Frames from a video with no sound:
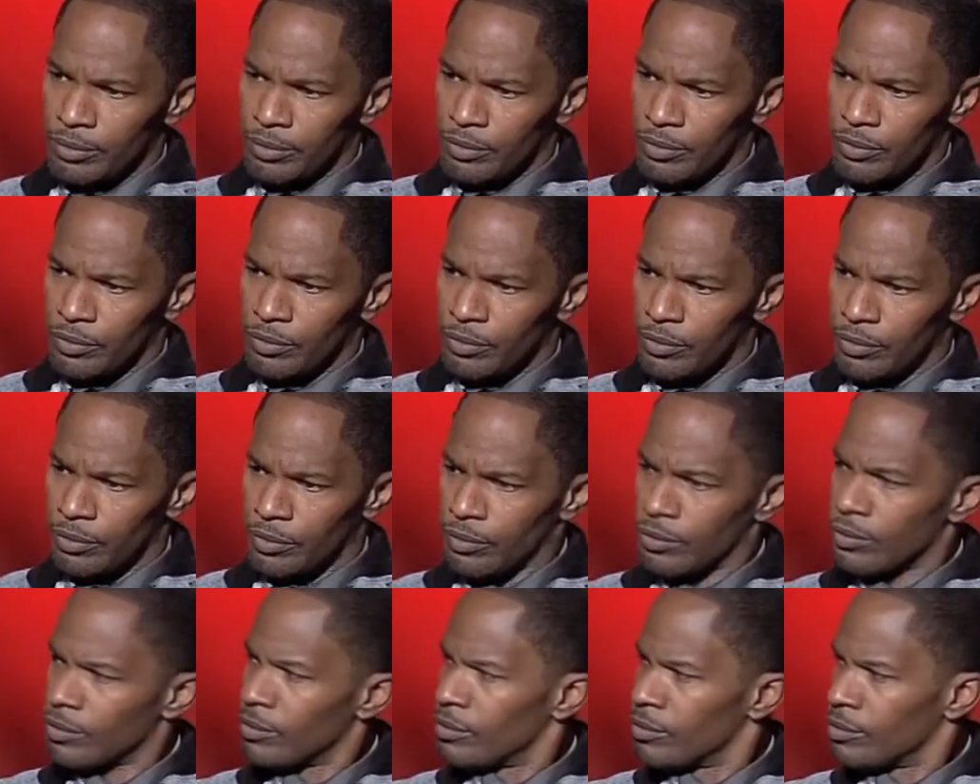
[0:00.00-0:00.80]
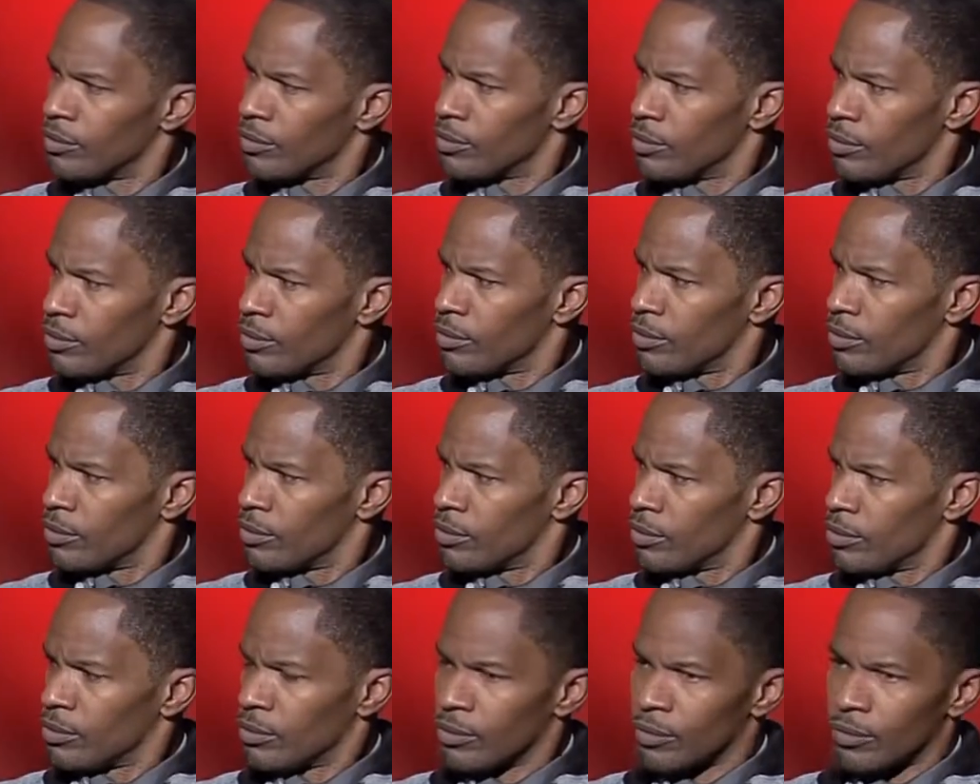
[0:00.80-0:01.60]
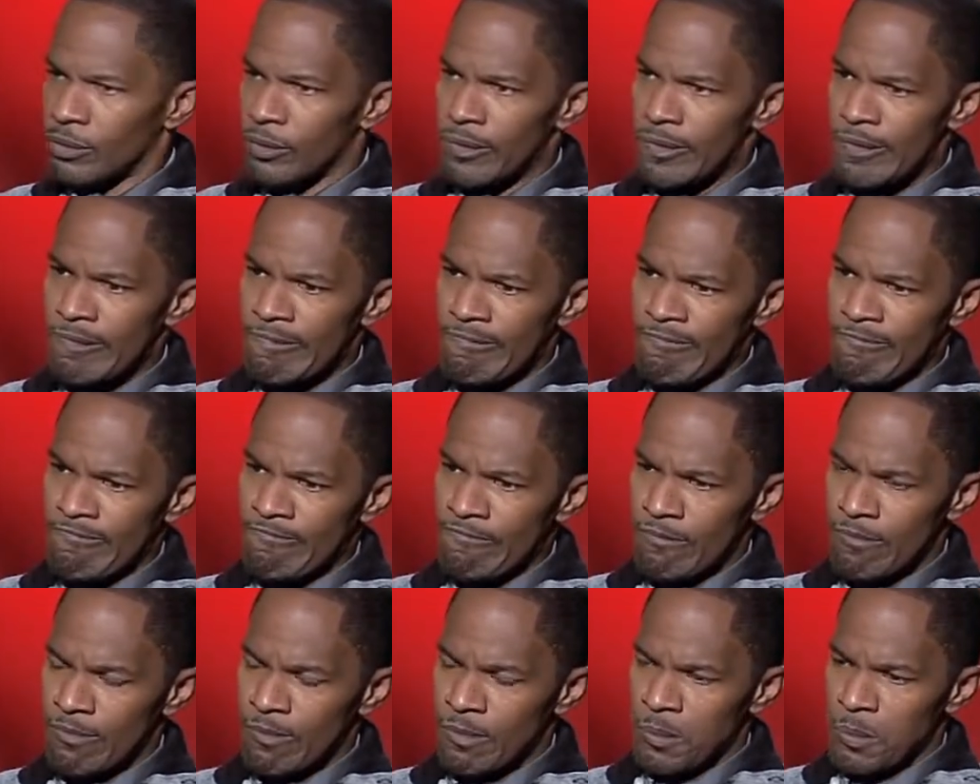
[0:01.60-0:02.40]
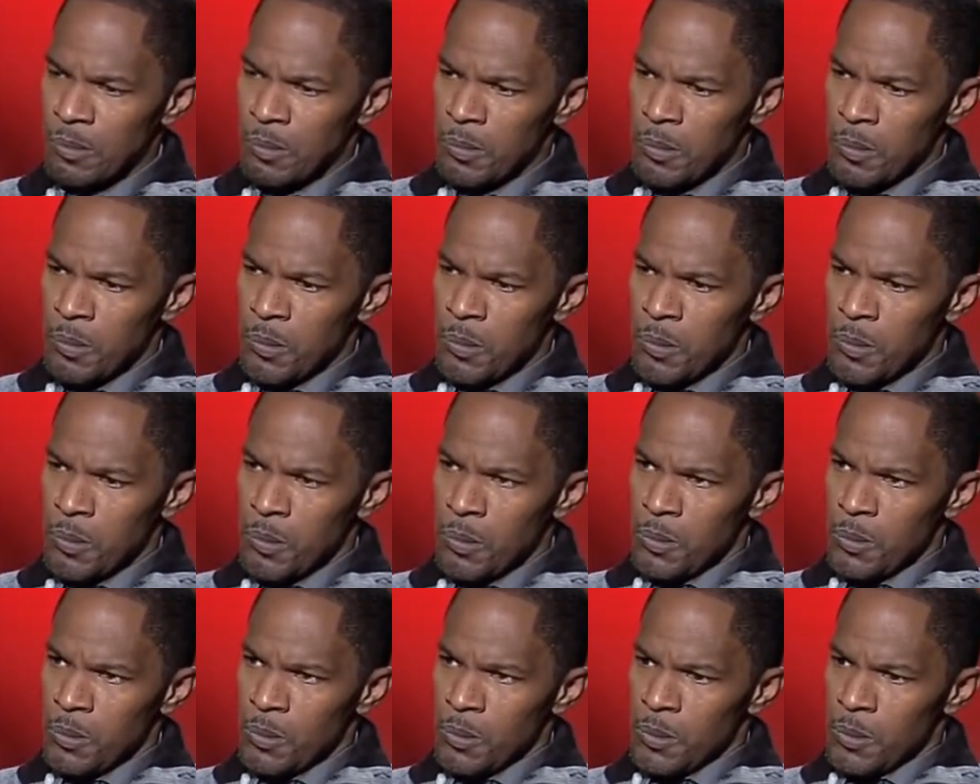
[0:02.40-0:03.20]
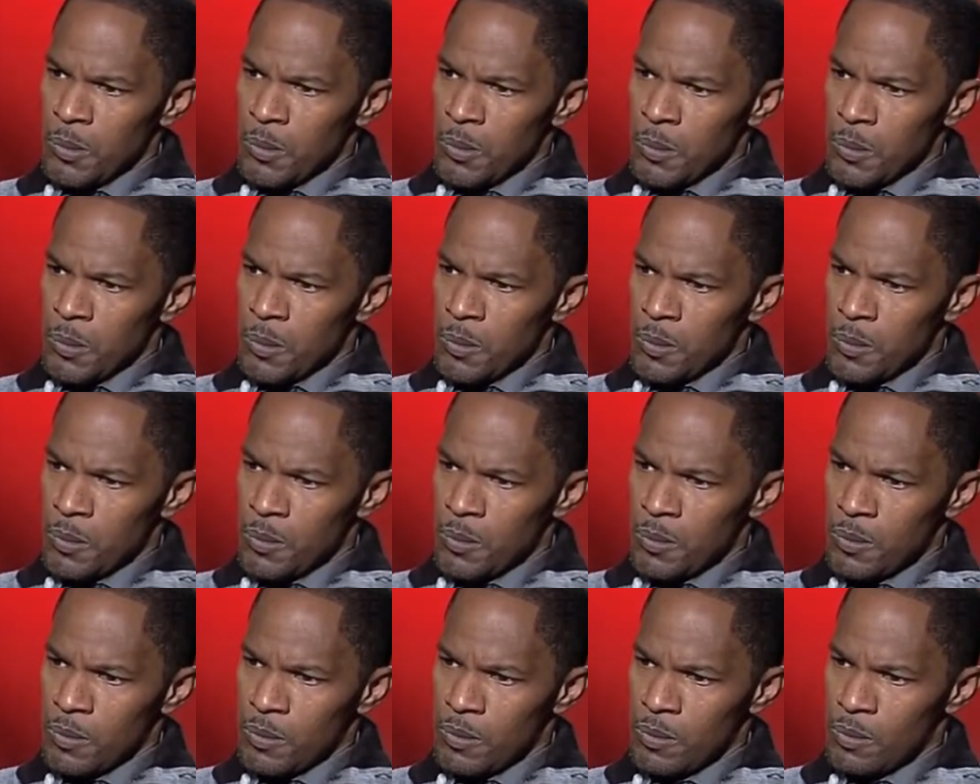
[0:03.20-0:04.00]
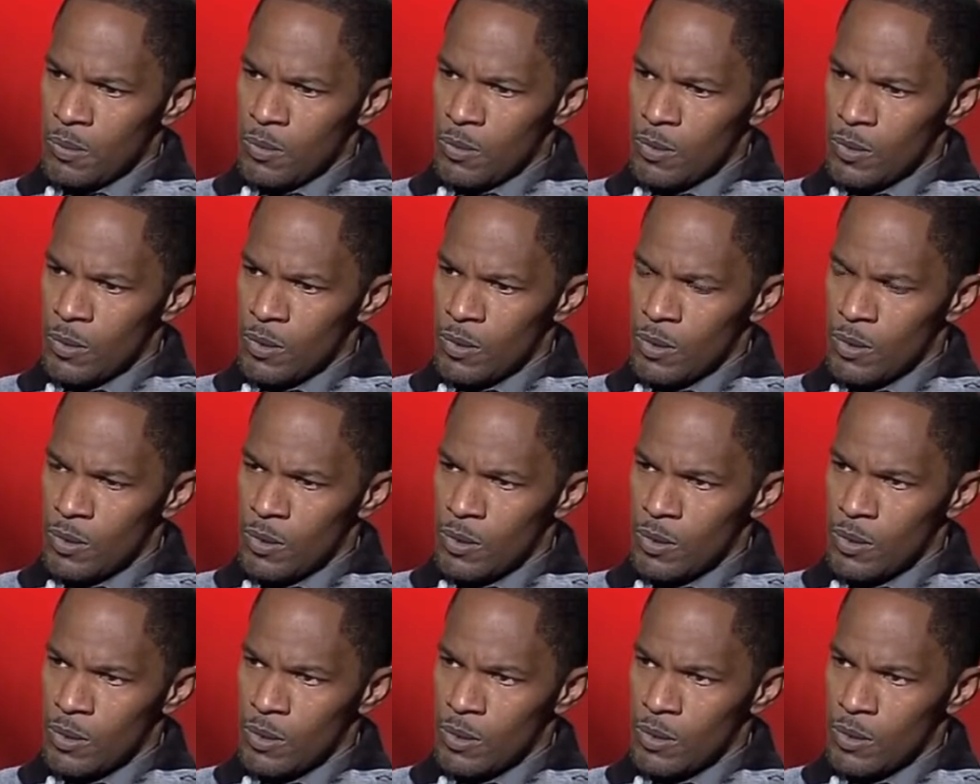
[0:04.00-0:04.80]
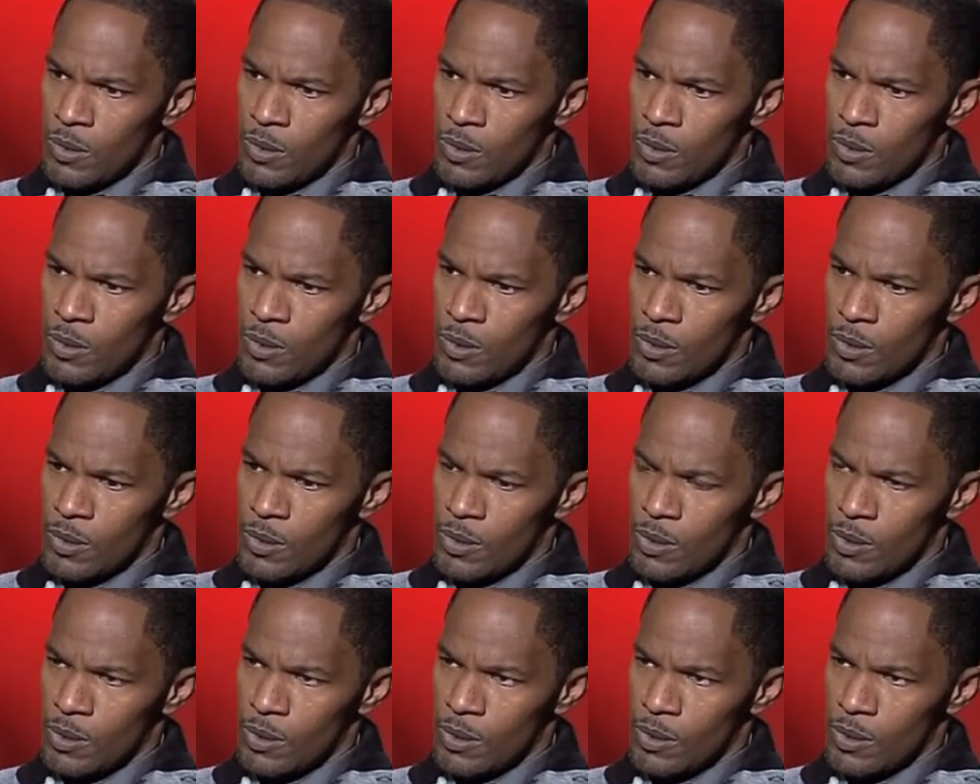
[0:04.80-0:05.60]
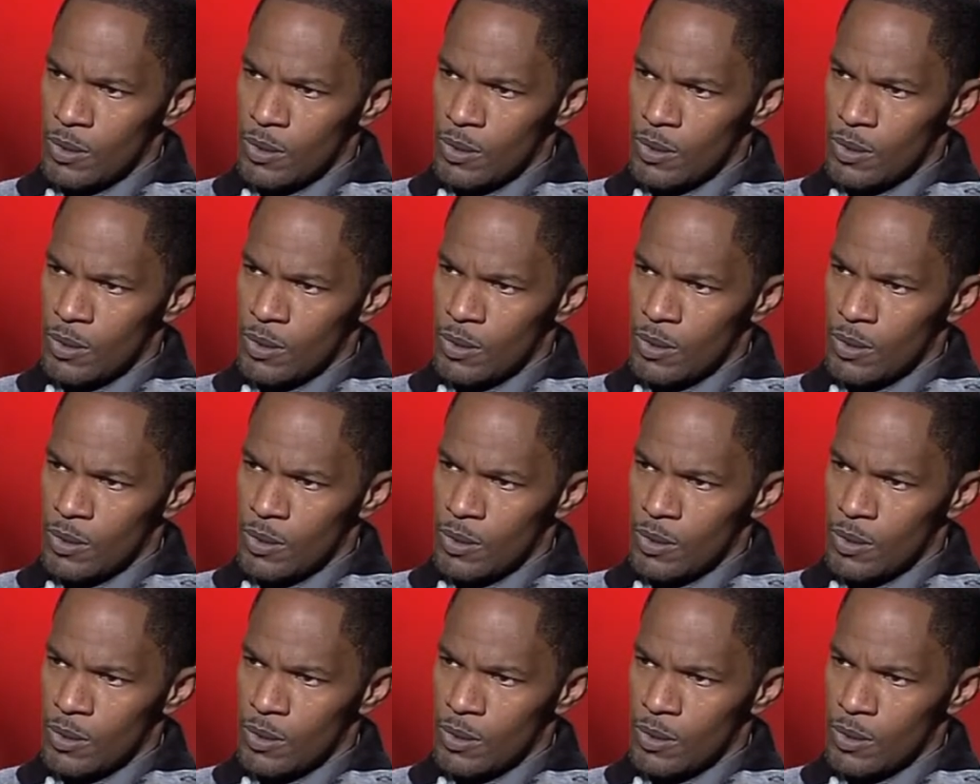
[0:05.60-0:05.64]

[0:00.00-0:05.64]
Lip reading: (silent)